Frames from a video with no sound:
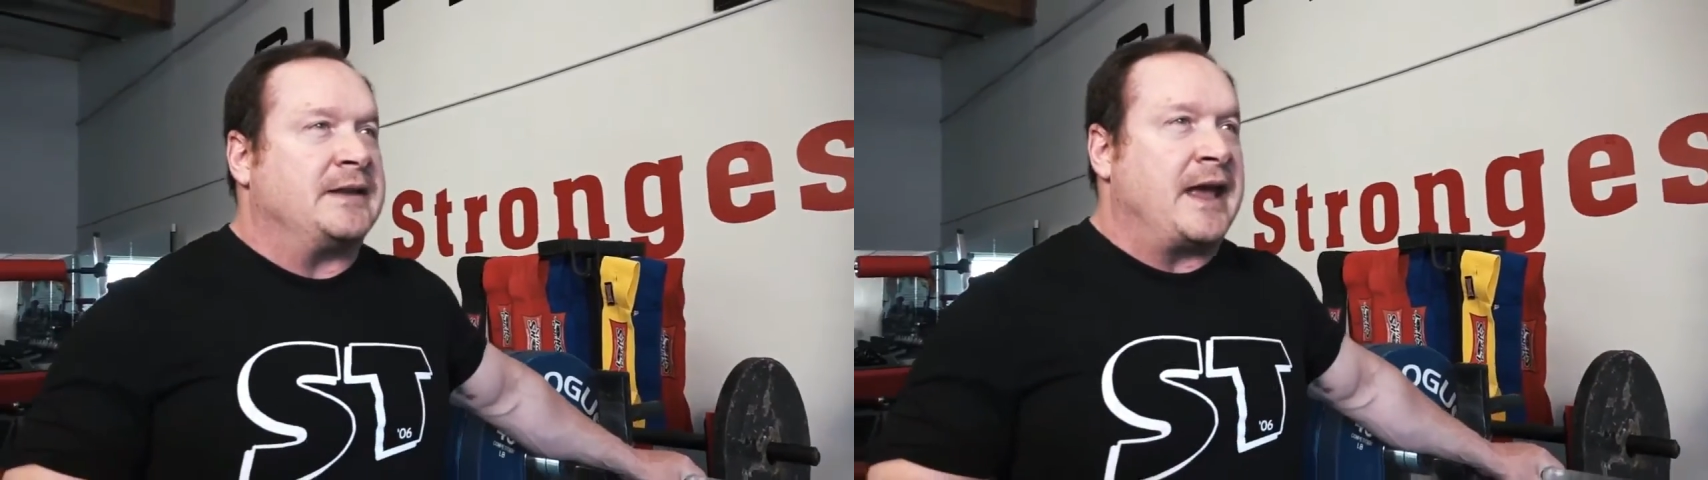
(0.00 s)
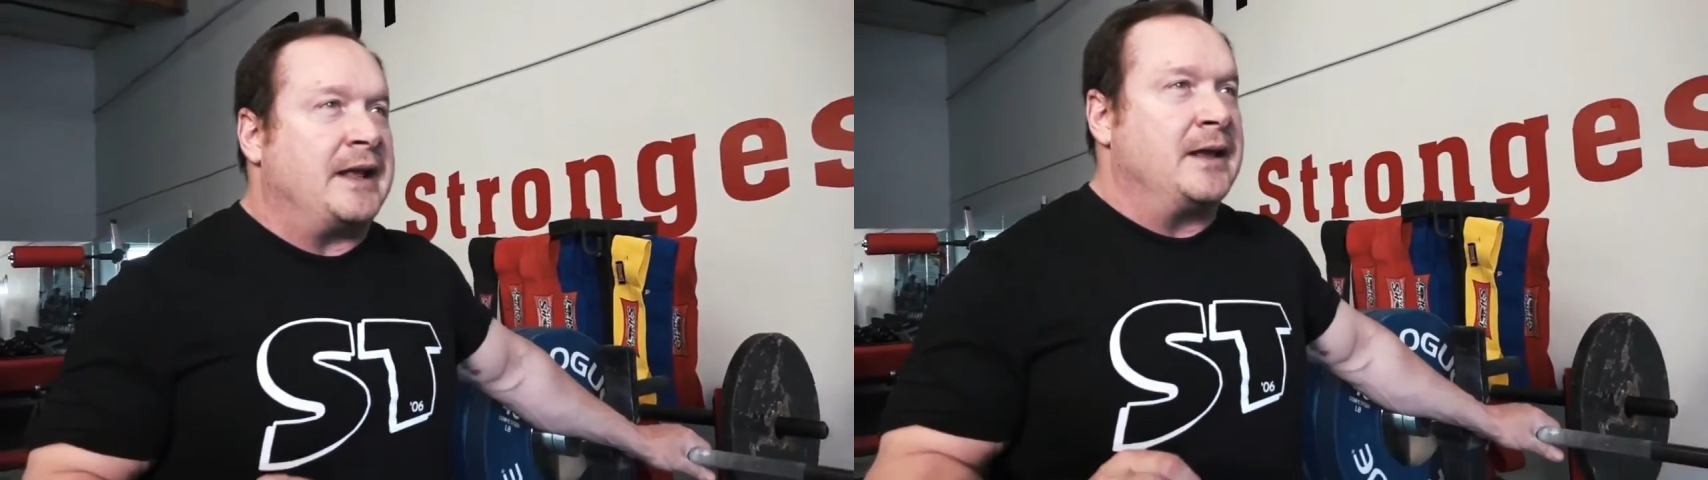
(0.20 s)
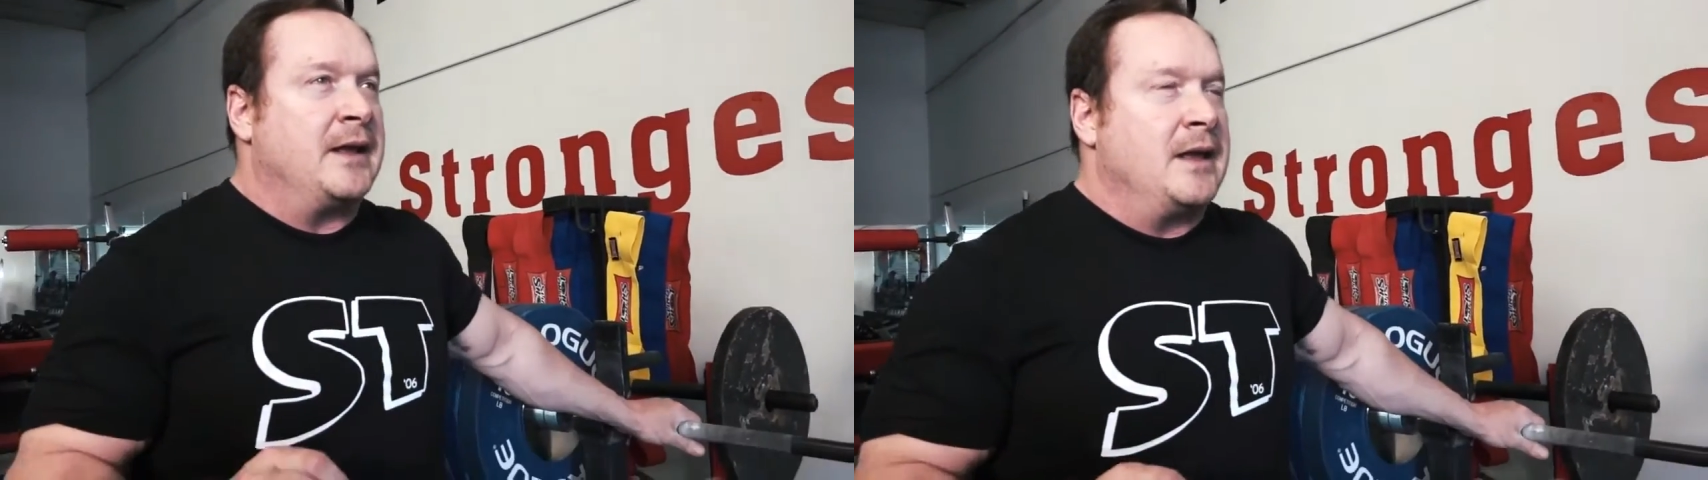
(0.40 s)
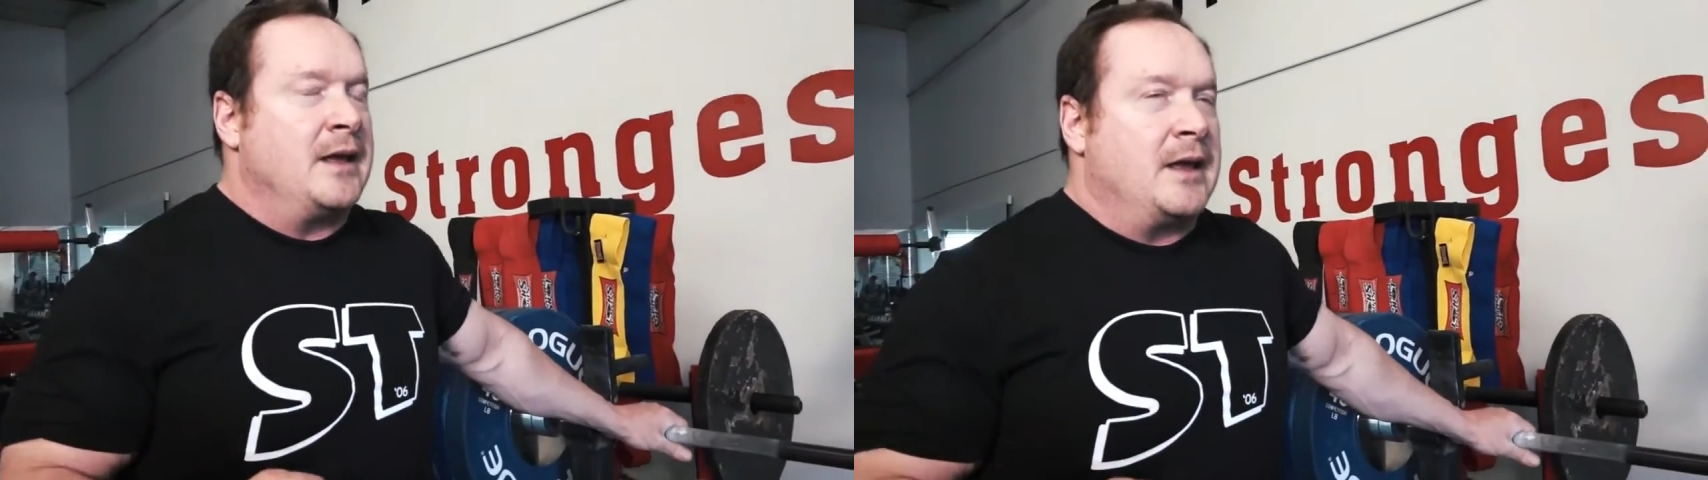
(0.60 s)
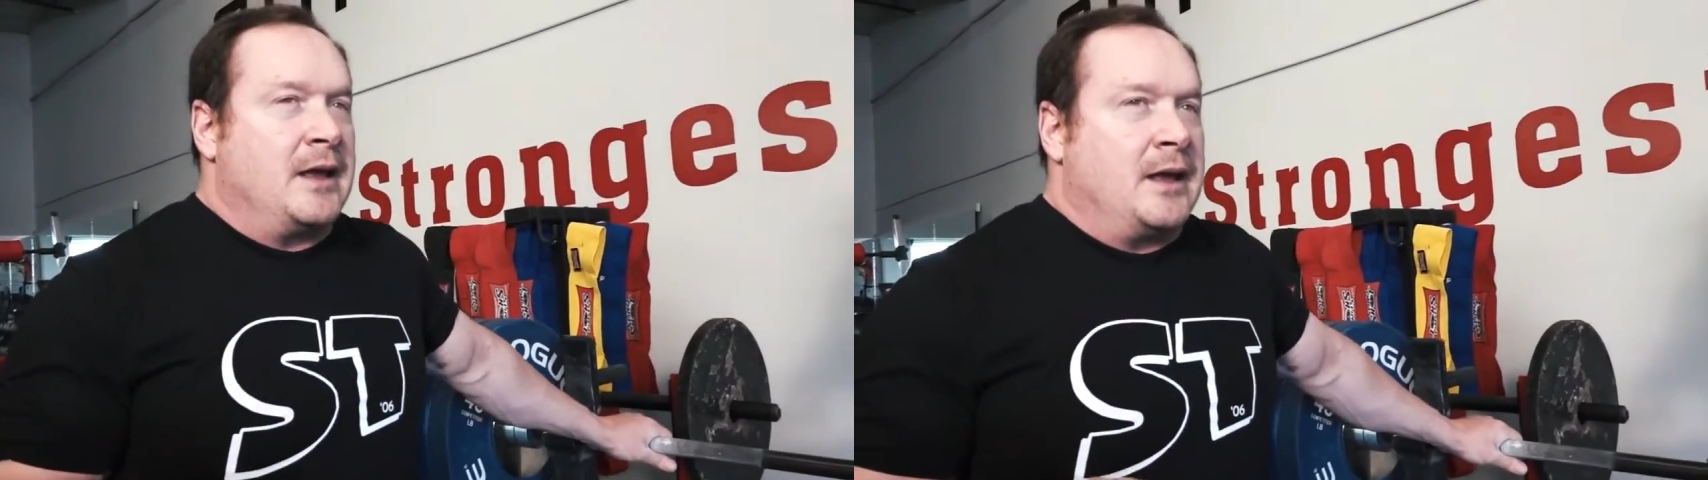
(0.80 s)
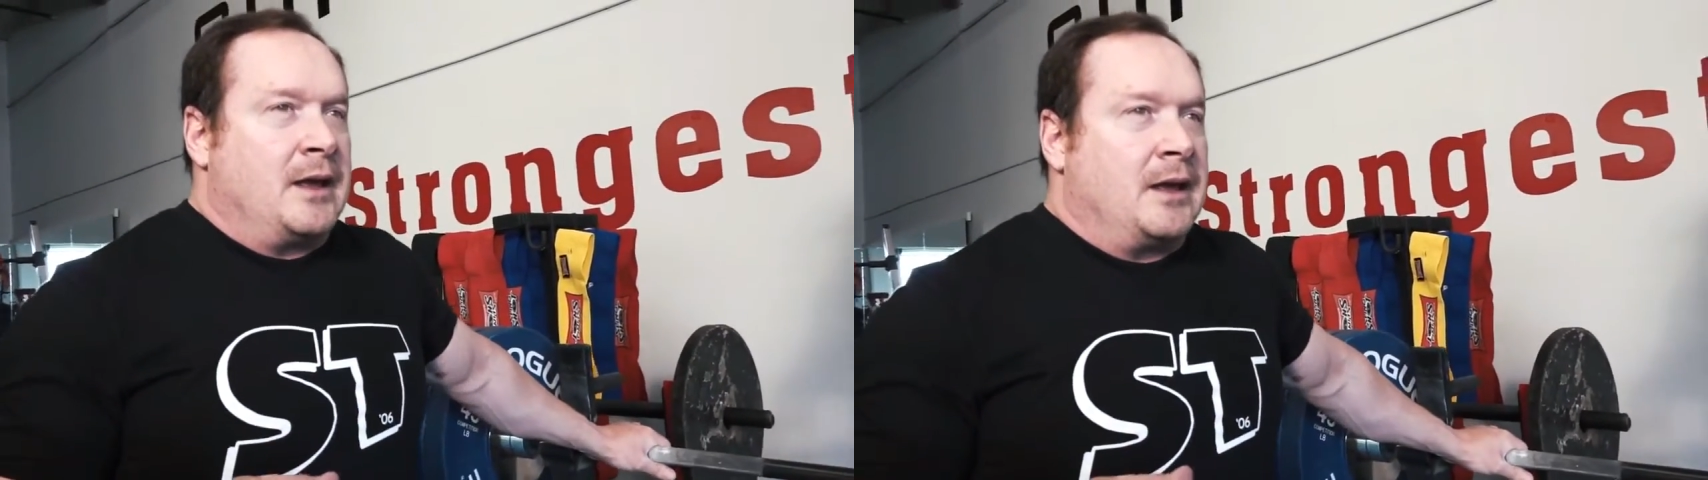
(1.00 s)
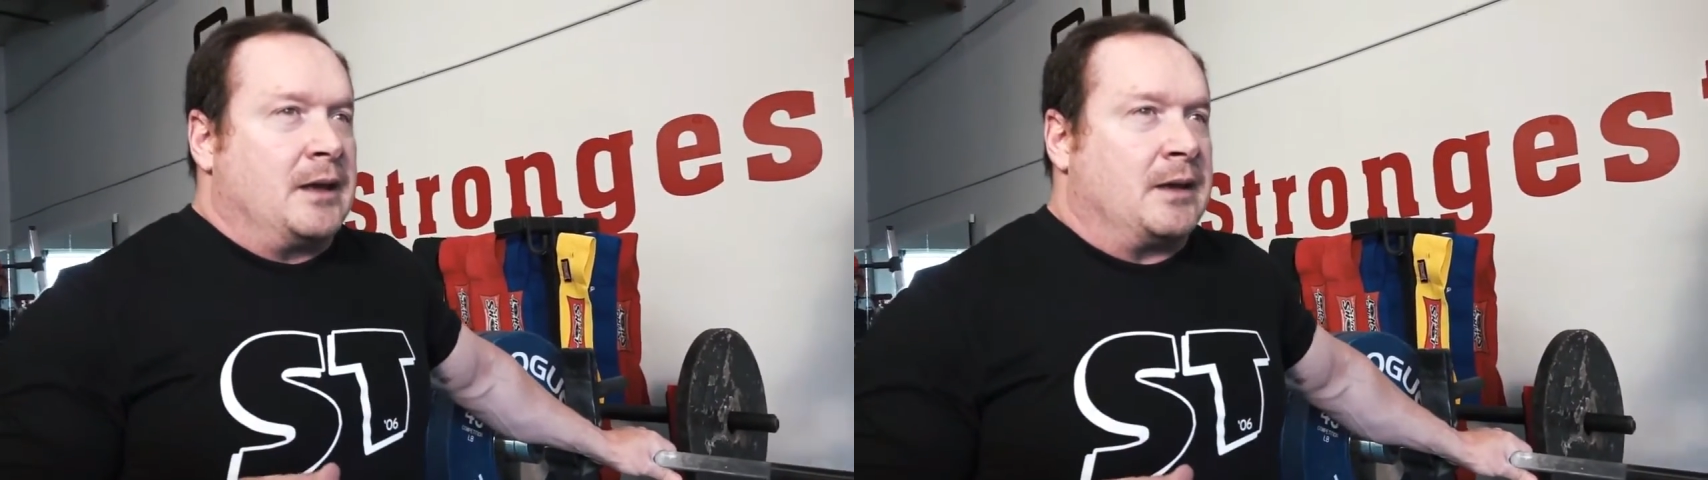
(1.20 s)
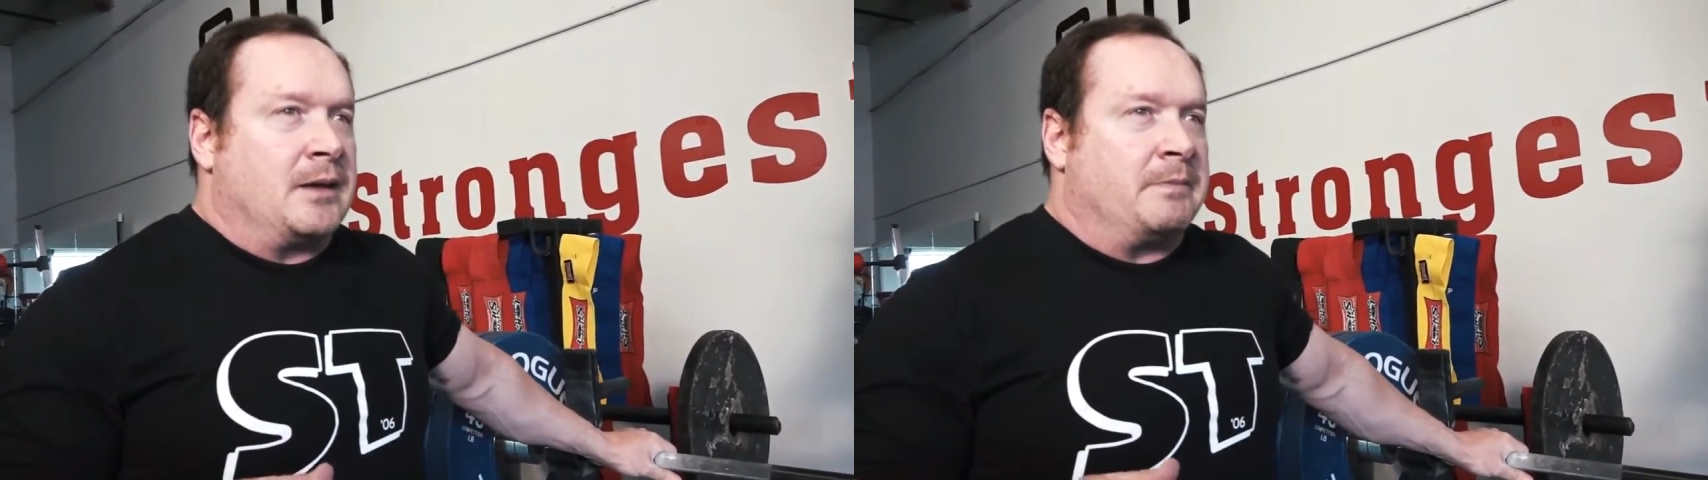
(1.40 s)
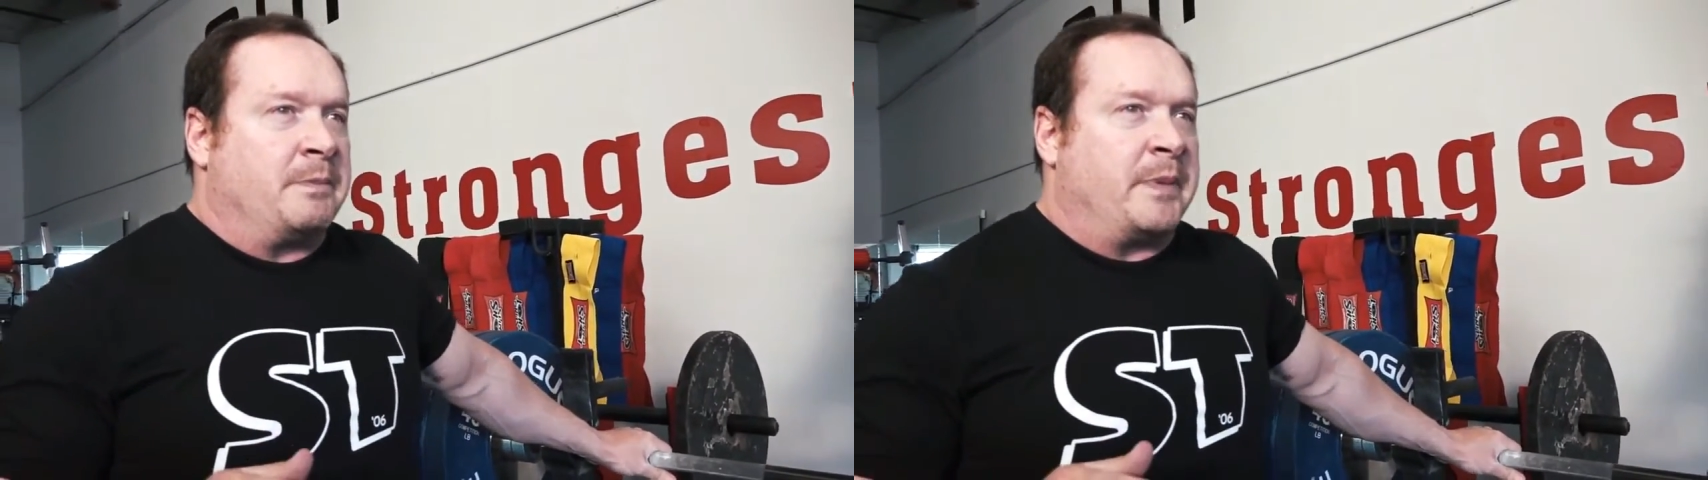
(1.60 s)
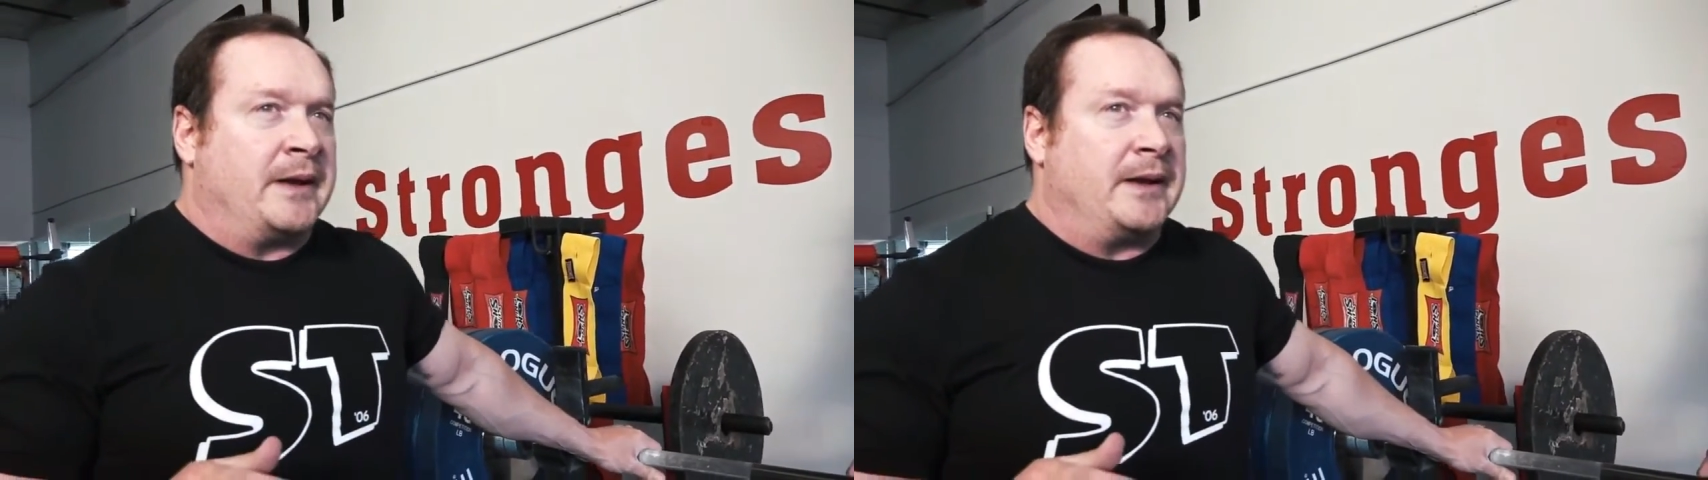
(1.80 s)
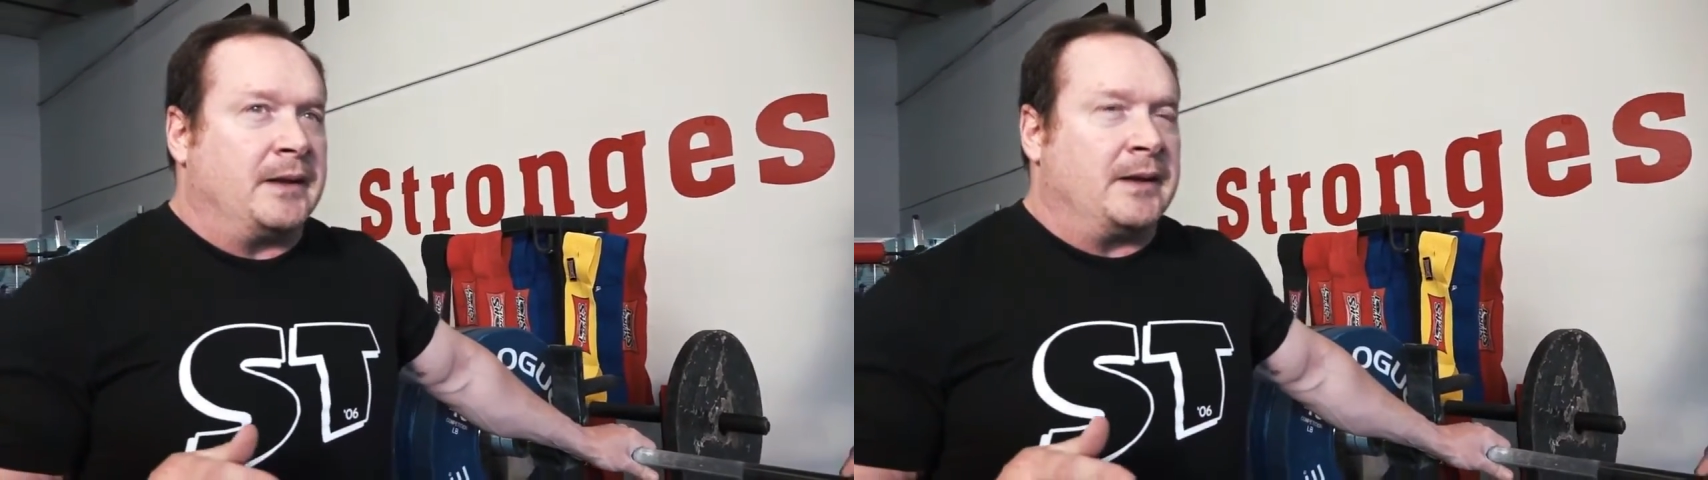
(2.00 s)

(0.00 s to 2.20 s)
that, but